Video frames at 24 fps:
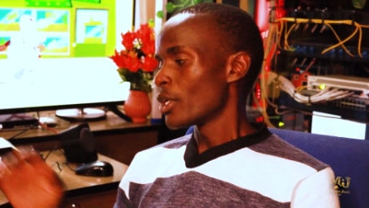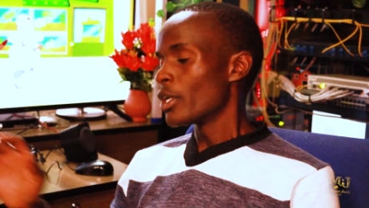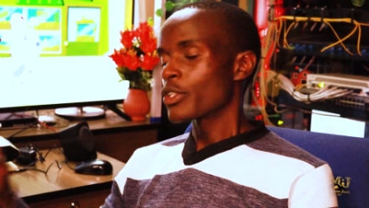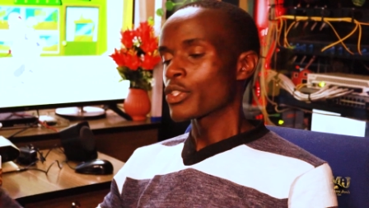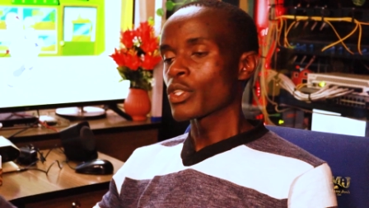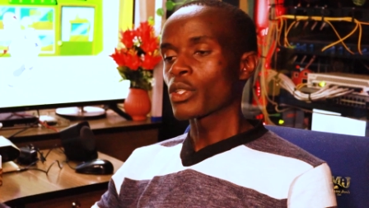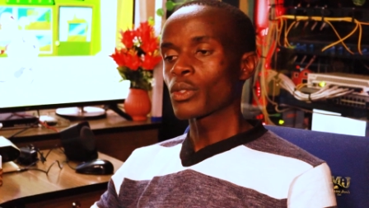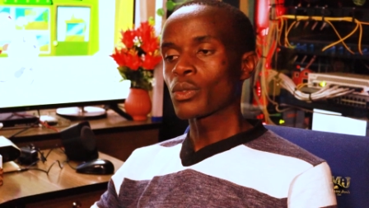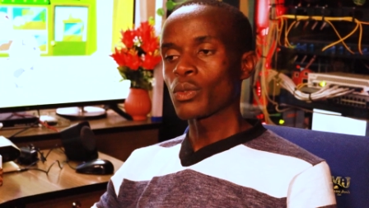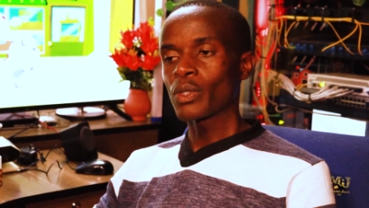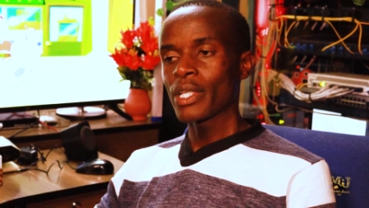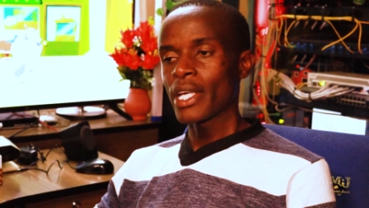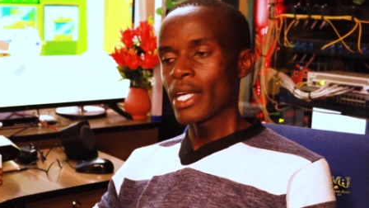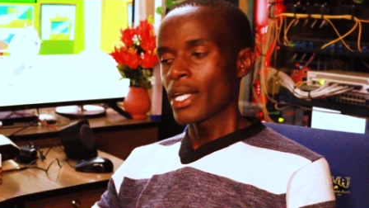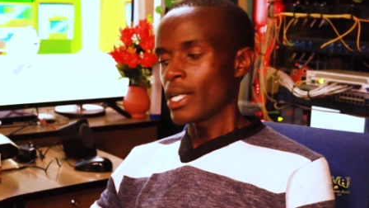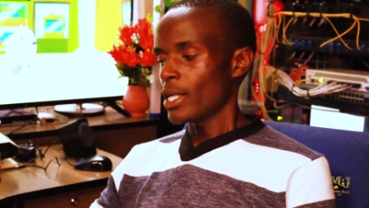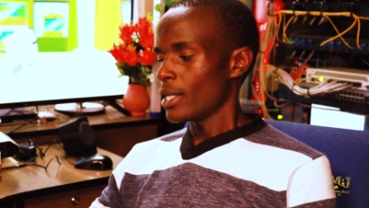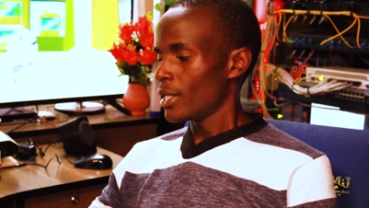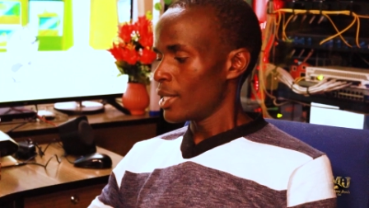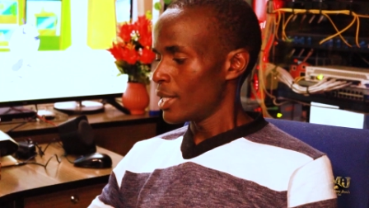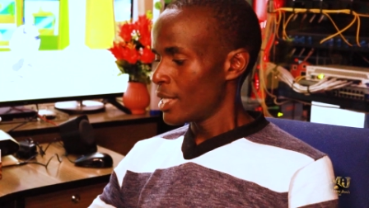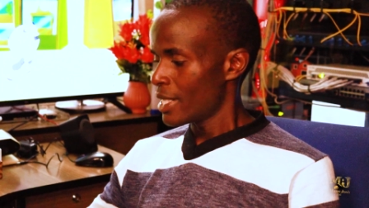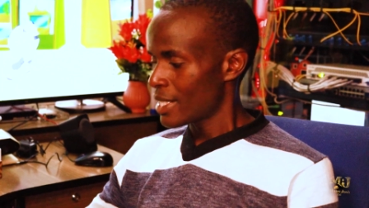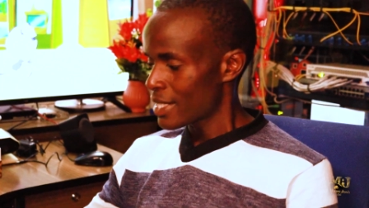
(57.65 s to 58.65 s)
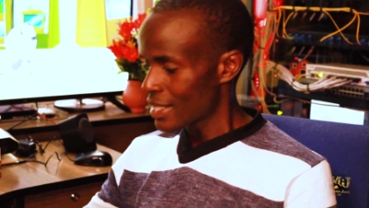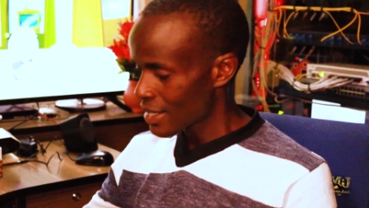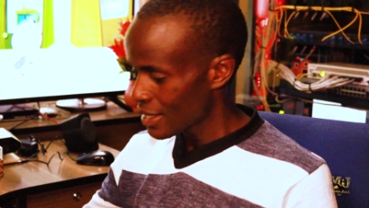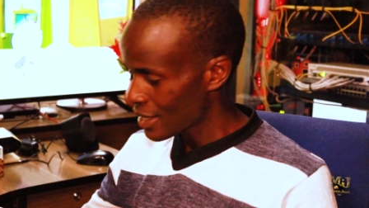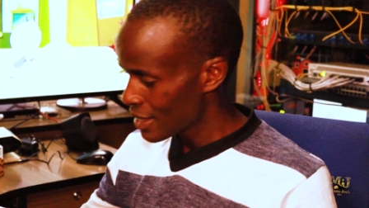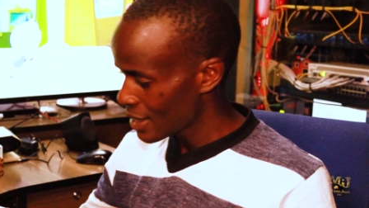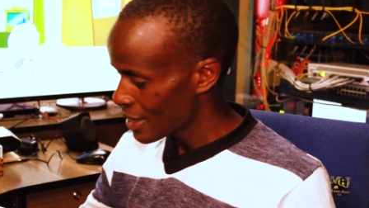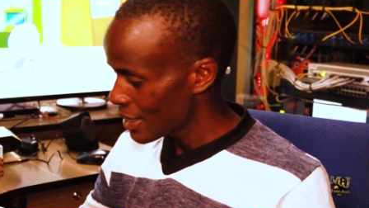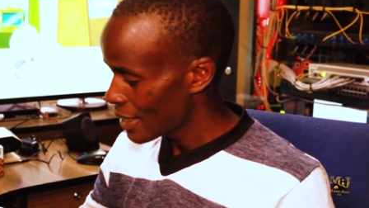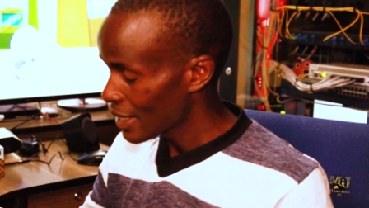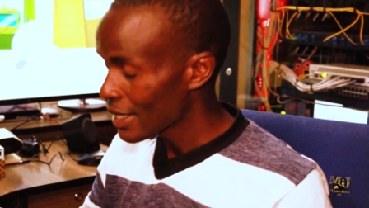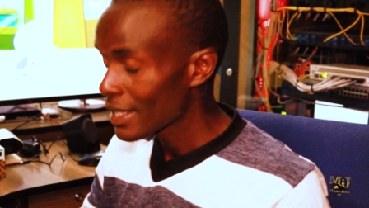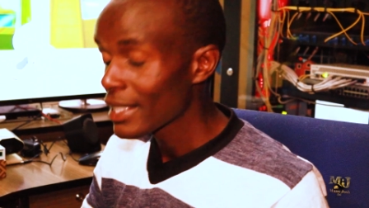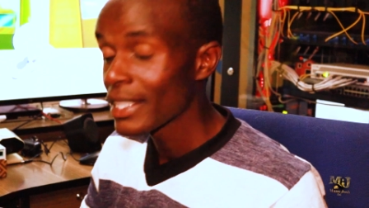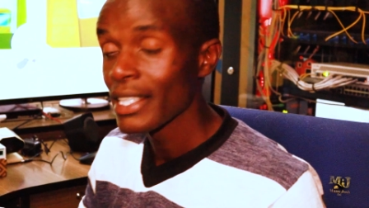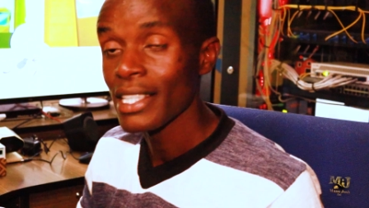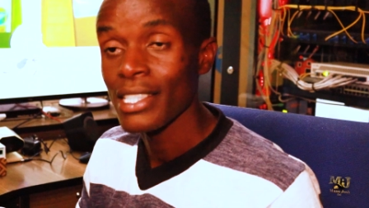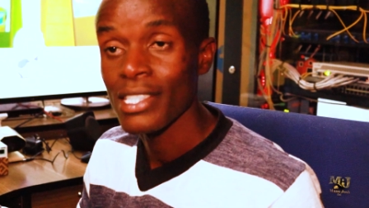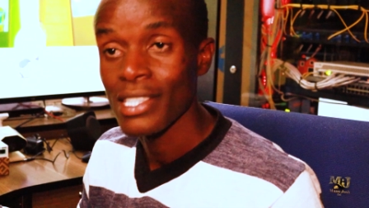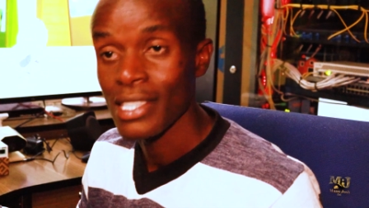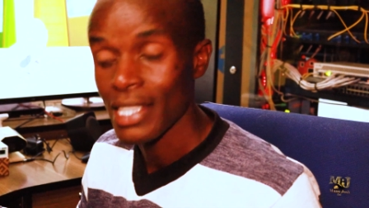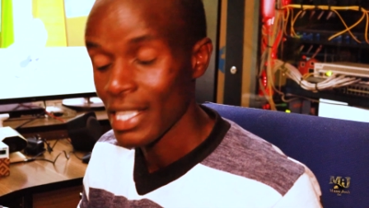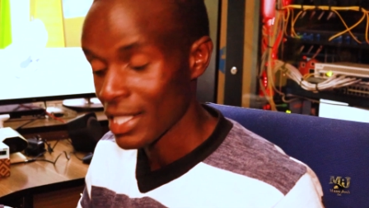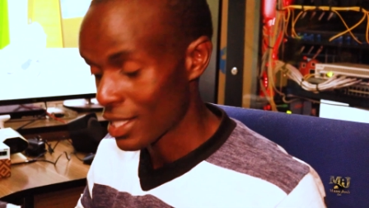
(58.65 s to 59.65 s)
So today, let's get
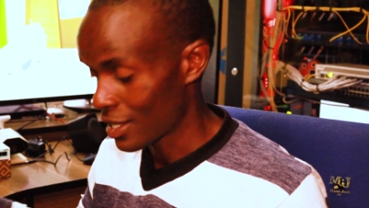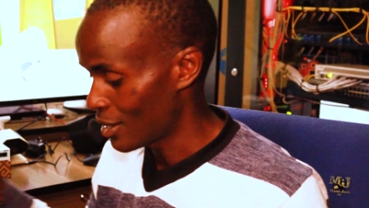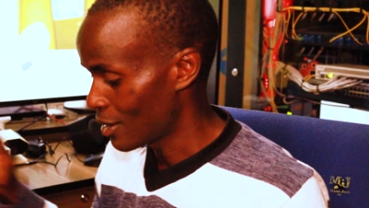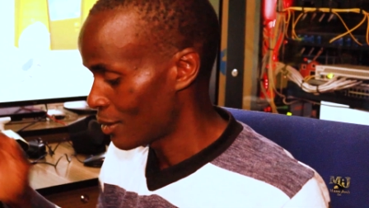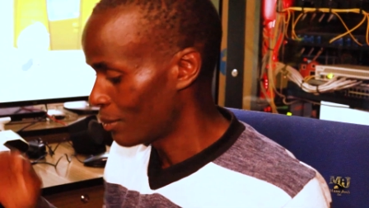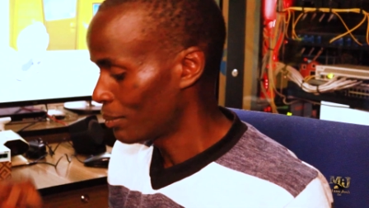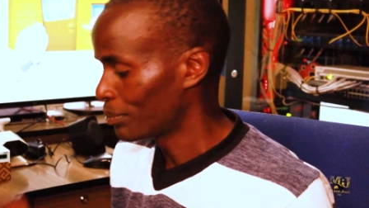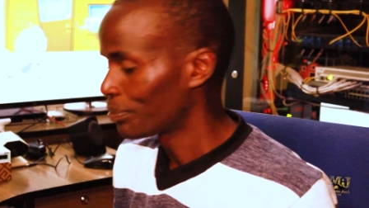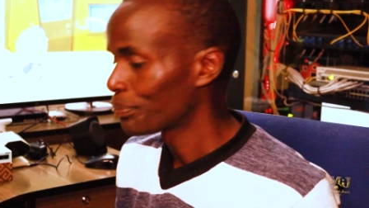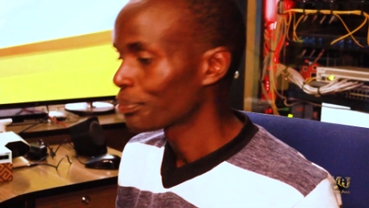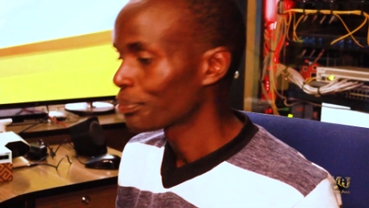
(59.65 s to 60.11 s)
started.